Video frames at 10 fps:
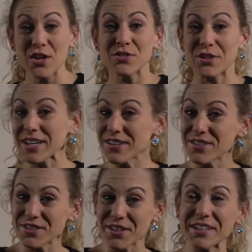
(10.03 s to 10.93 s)
So to get us
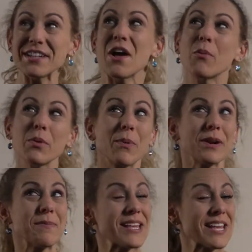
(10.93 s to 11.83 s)
started, we
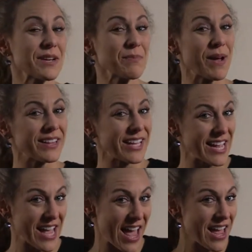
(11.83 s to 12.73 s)
want to begin by
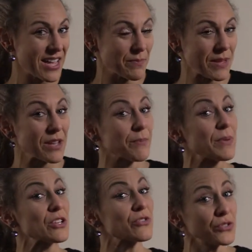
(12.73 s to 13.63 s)
letting a and b
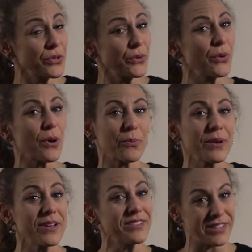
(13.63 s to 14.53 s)
be two
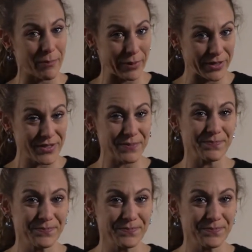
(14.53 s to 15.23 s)
real numbers.